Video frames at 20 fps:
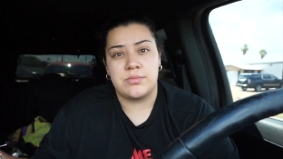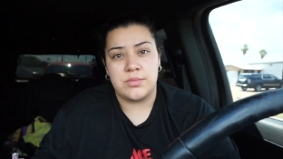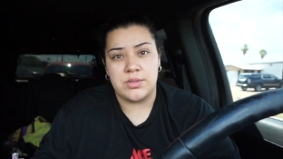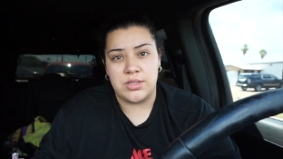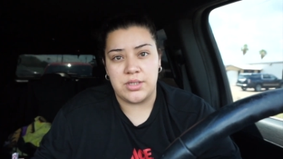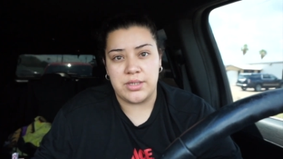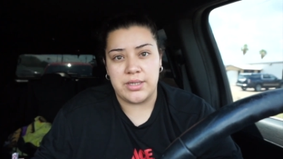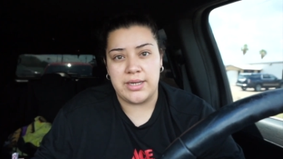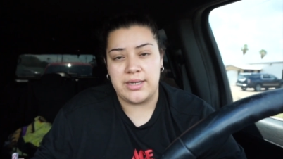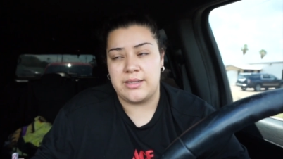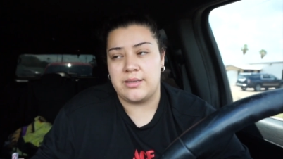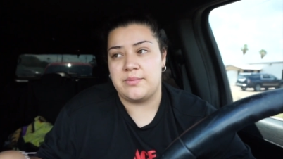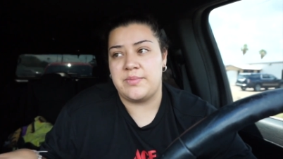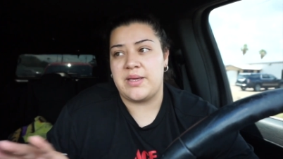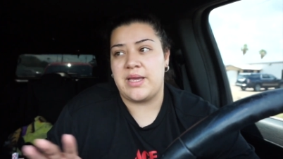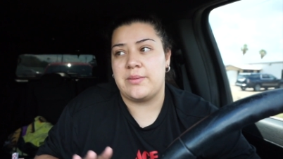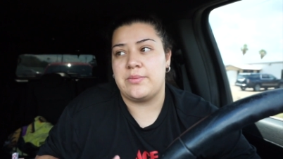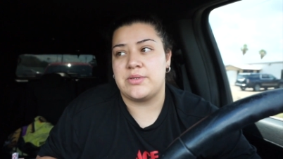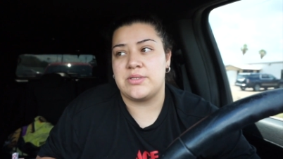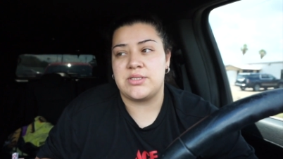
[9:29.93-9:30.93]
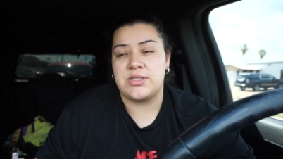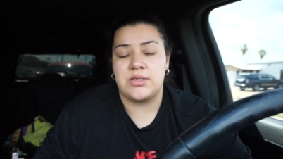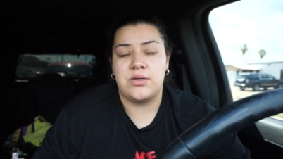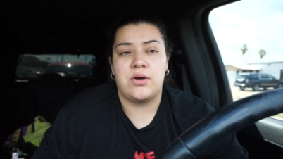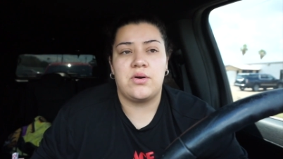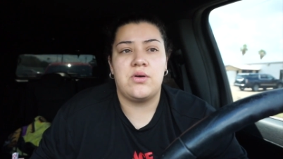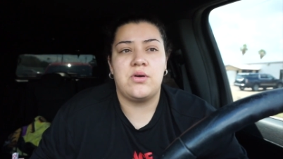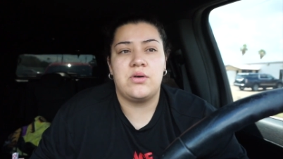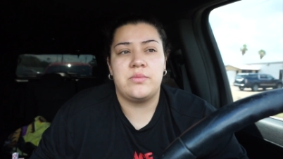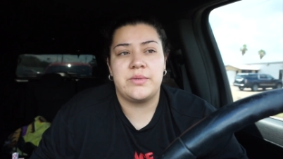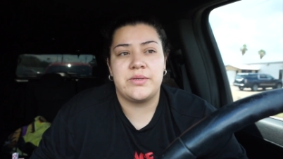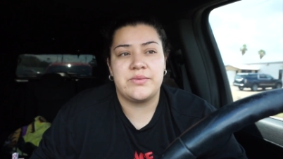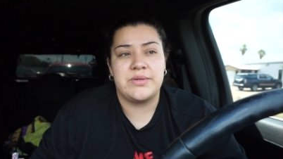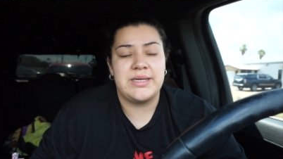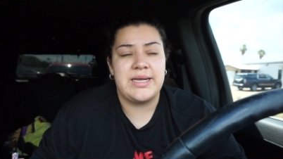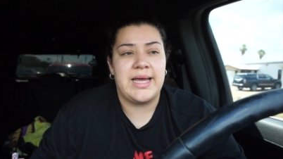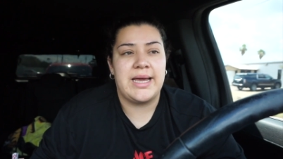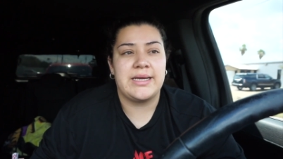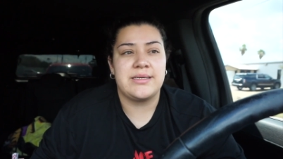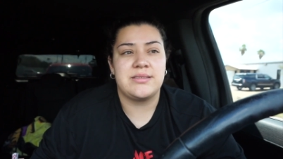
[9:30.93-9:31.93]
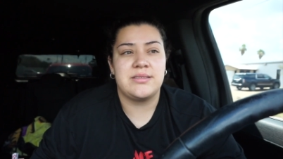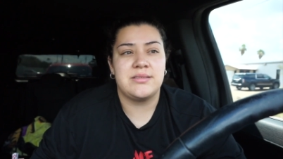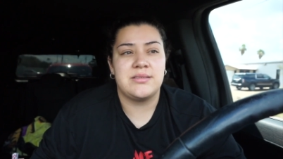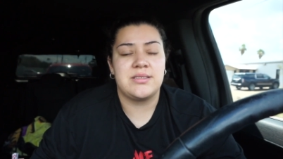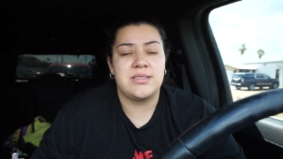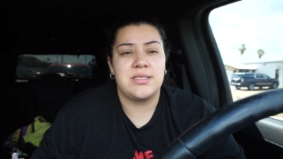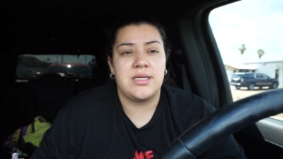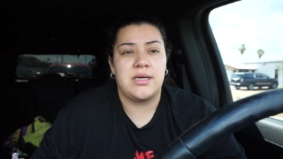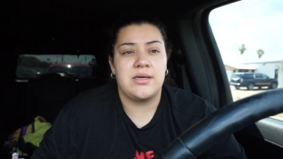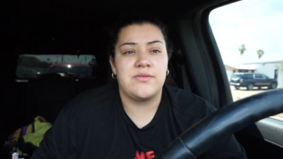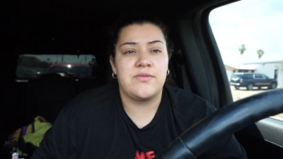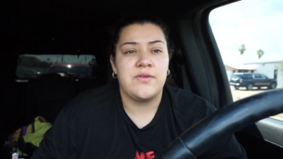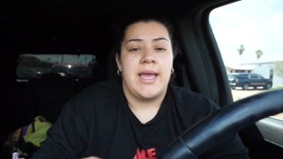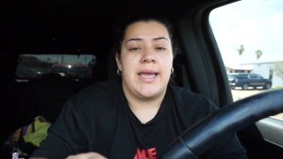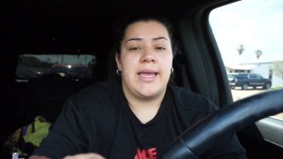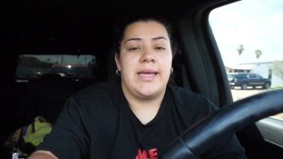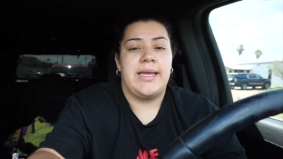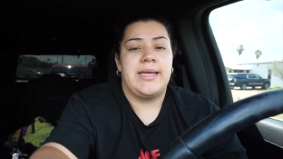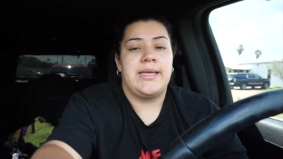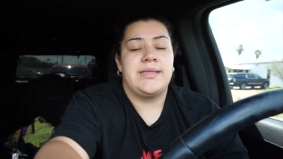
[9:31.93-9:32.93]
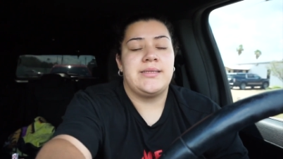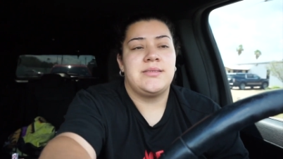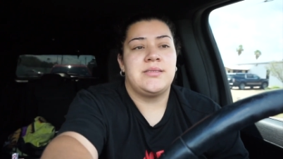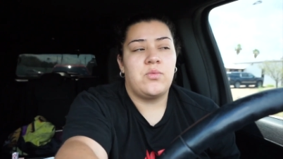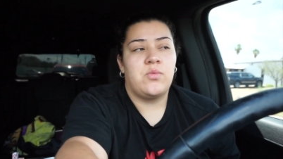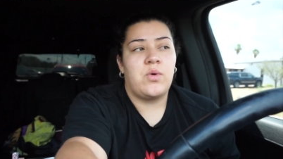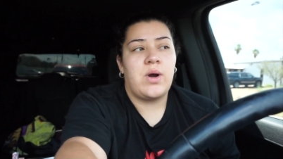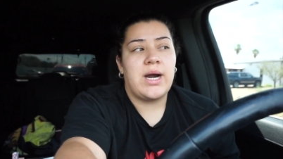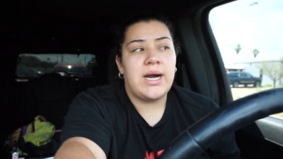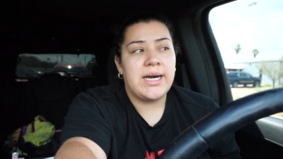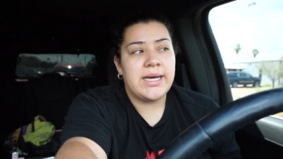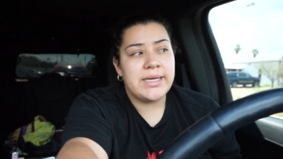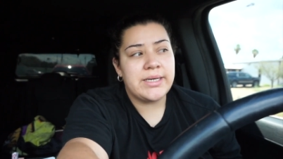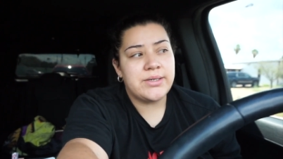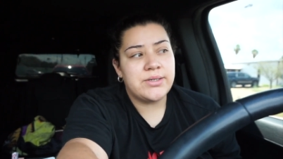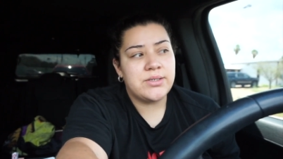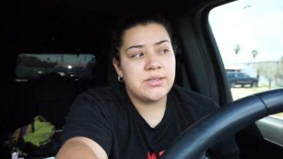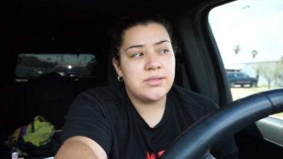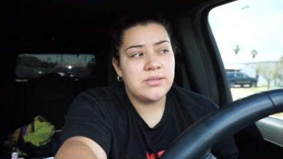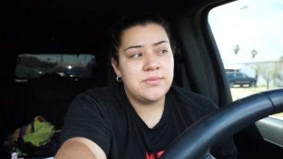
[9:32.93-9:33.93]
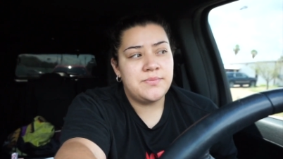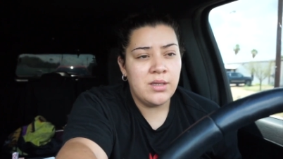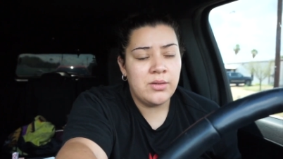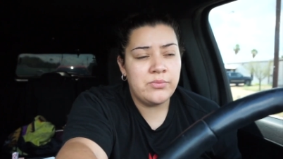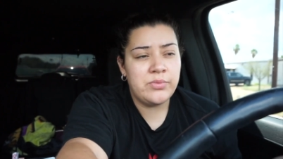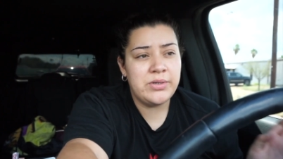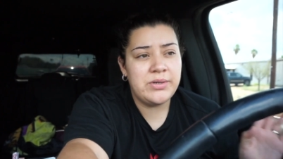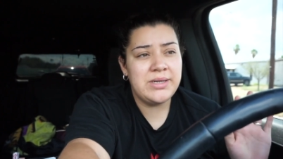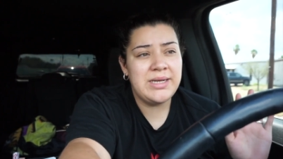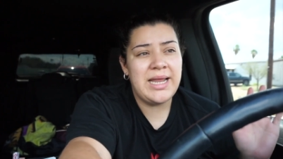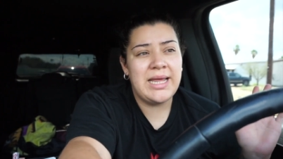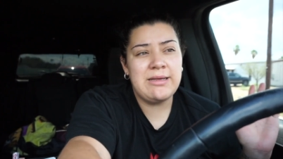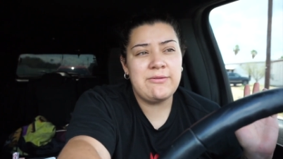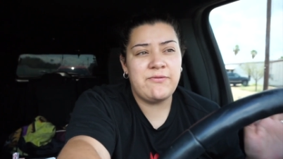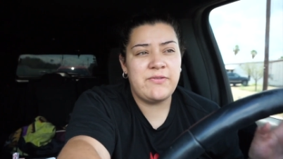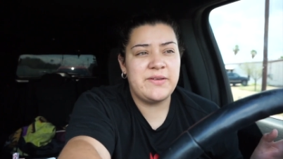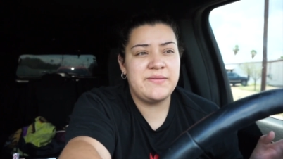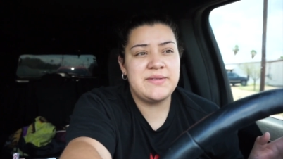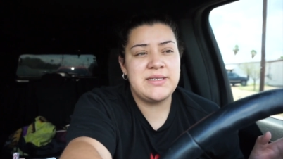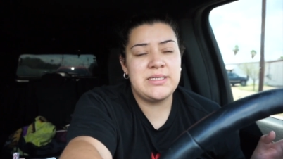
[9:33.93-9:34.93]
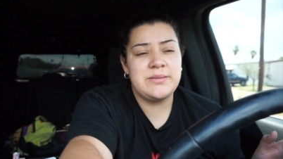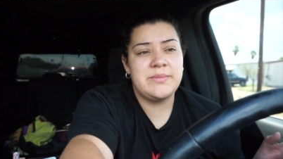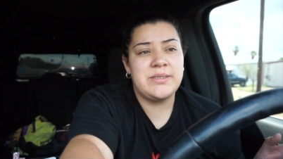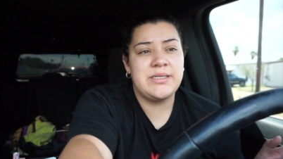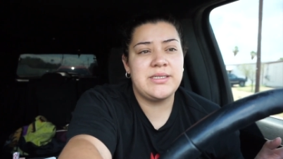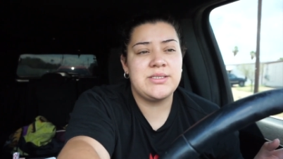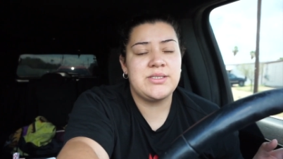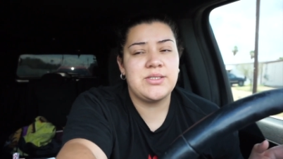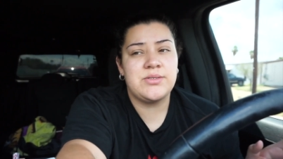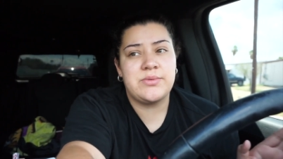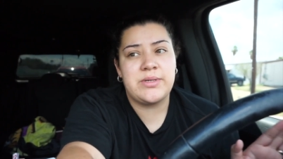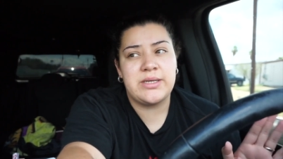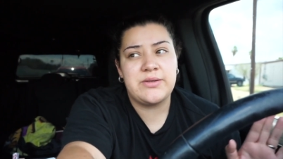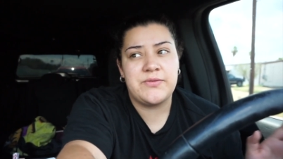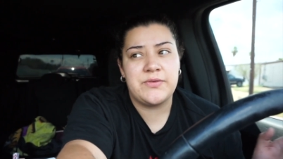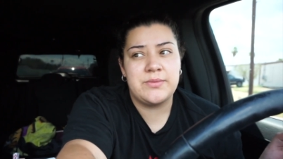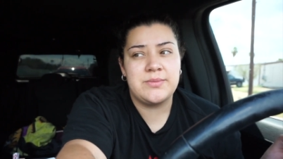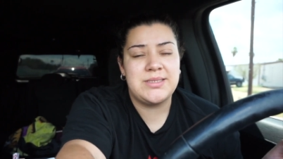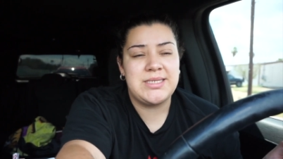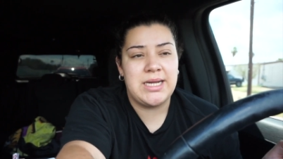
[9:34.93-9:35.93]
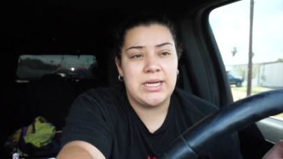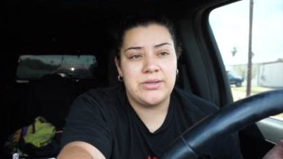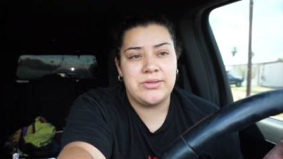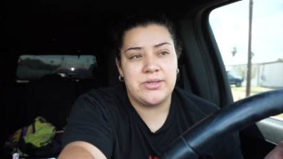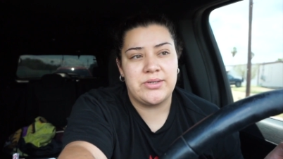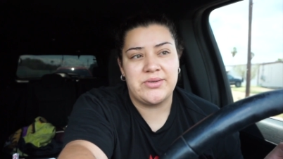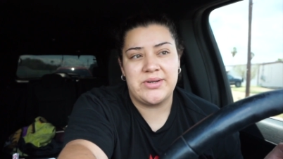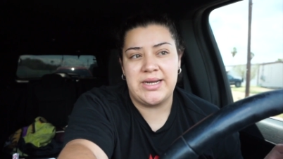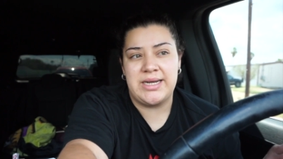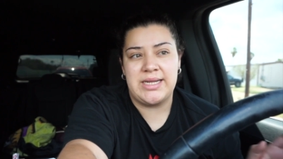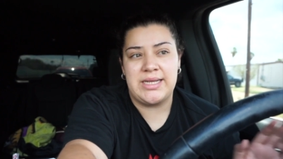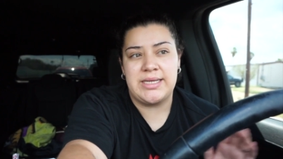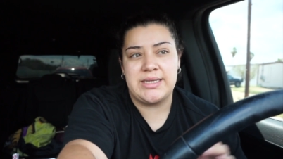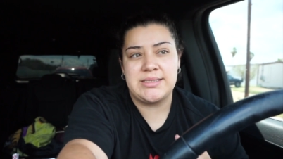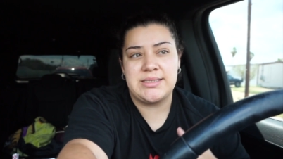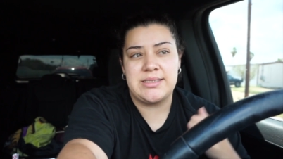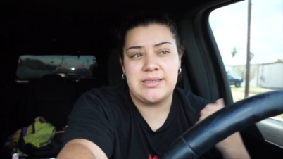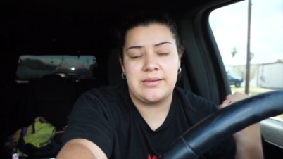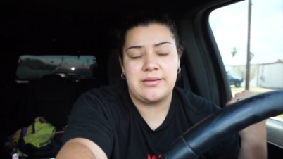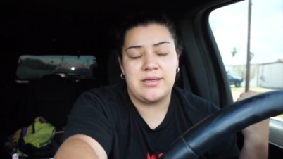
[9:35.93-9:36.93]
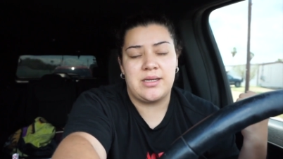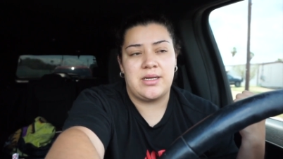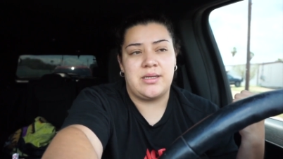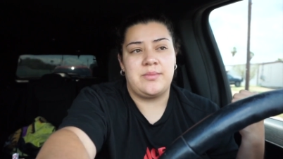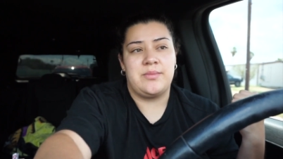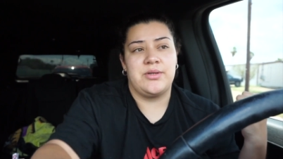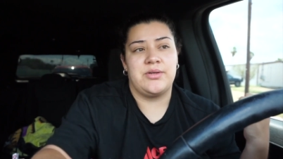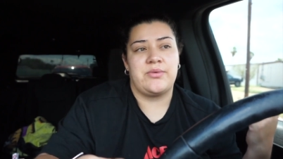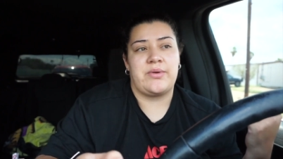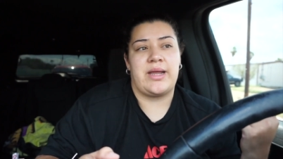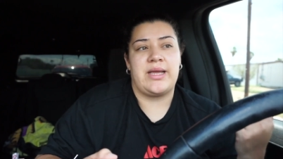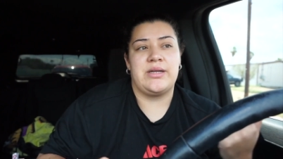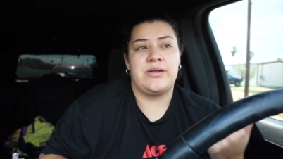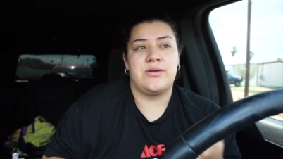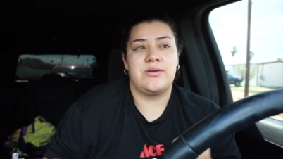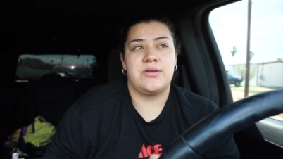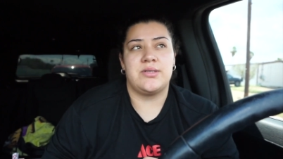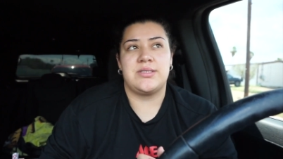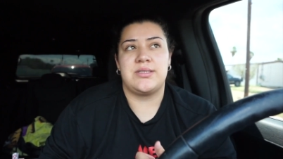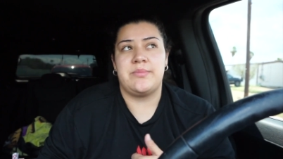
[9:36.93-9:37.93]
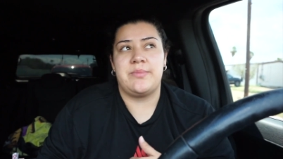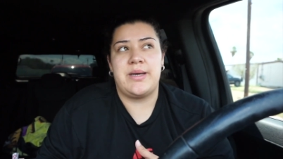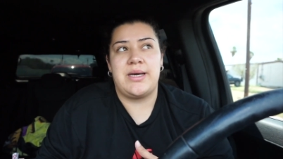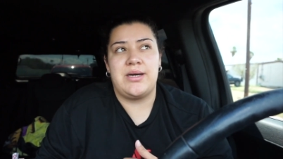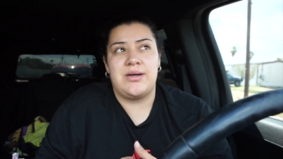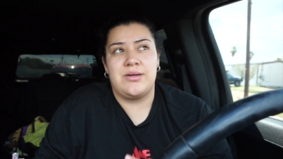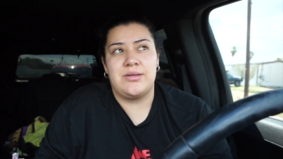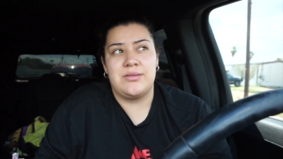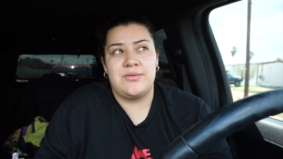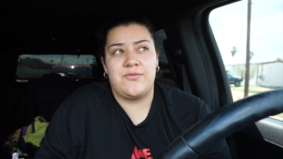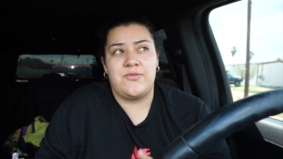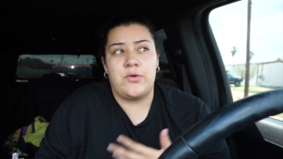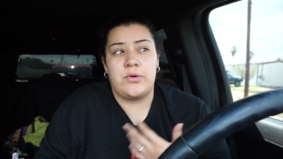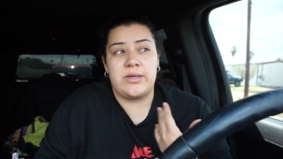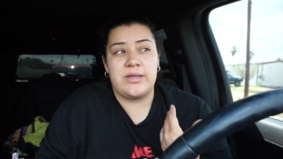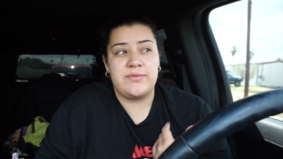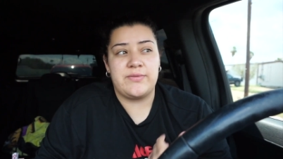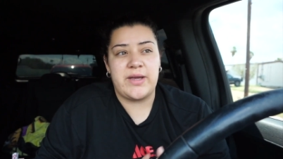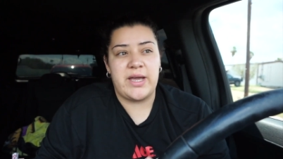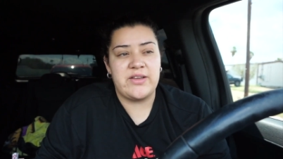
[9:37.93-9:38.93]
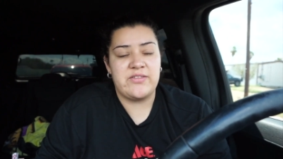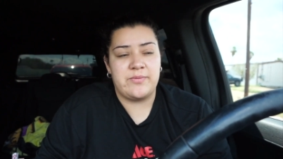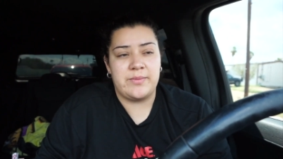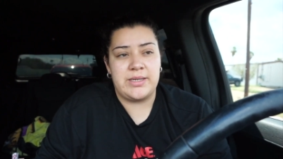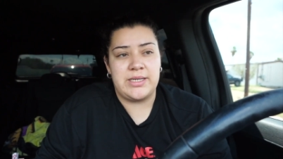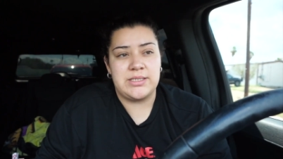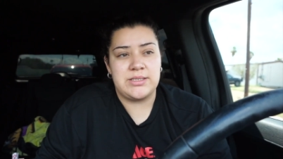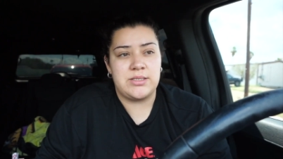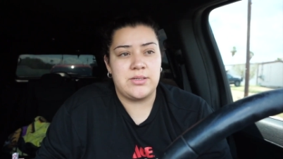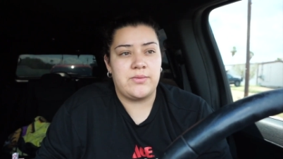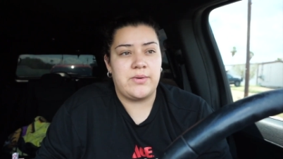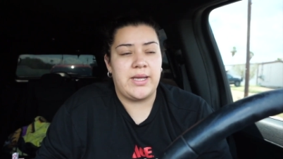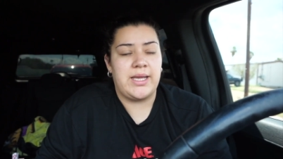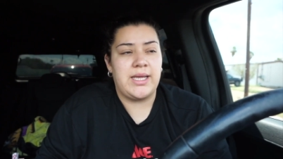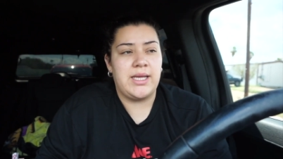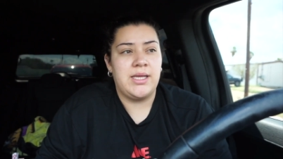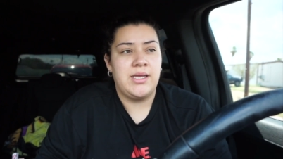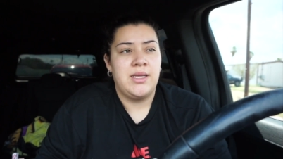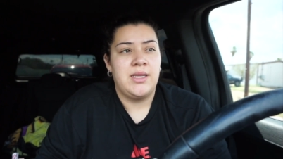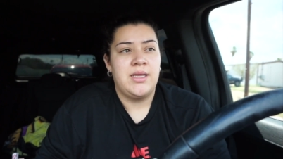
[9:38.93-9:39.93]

you're gonna be able to go home and relax and stuff. And while we were like 15 minutes away from town already, Laredo is about 45 minutes away,